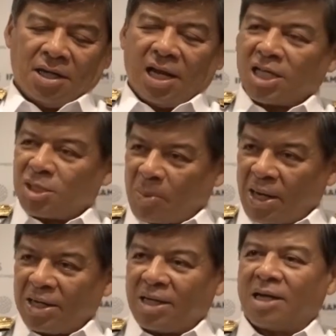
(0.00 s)

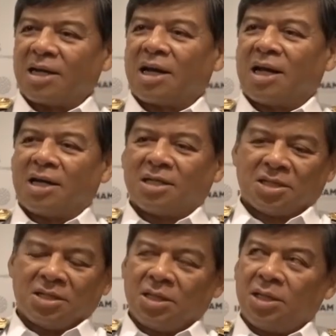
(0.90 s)
Laxmana
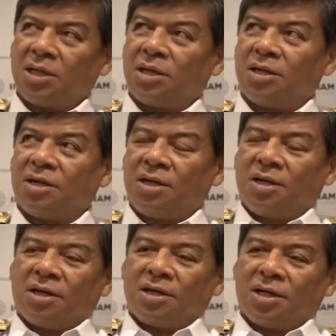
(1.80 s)
class, the
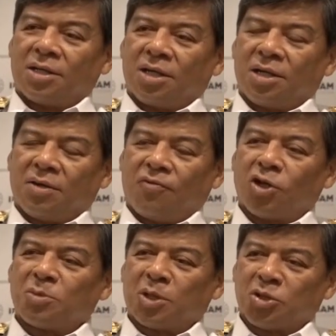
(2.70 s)

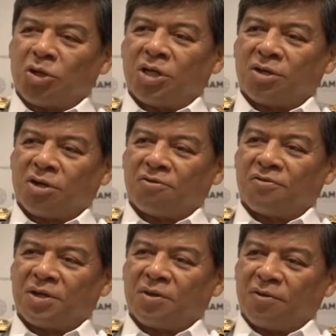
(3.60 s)
Vosper-Tony Croft,
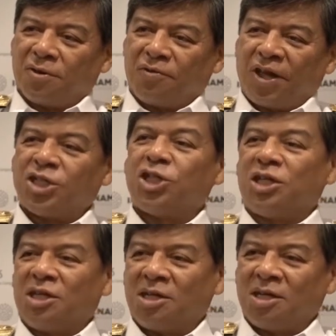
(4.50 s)
Fact
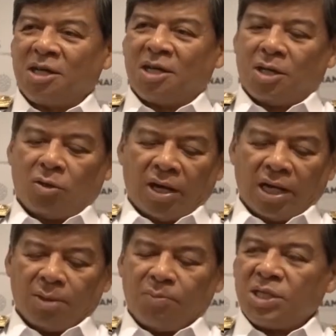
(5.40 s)
G,
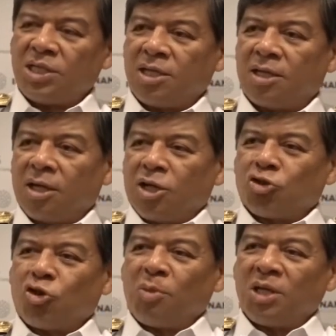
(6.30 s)
and the PC.
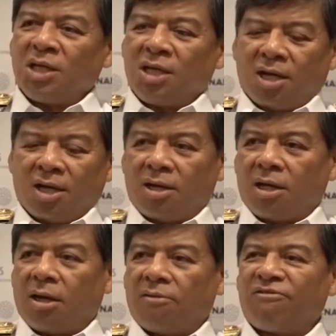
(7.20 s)
So imagine there are
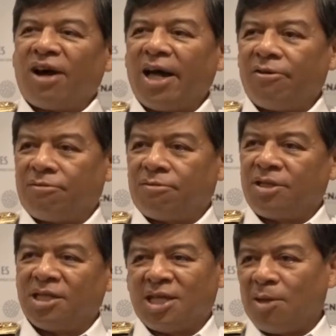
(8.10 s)
5,
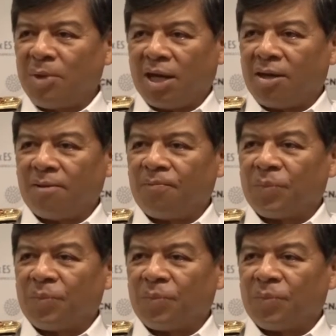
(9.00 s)
just name there,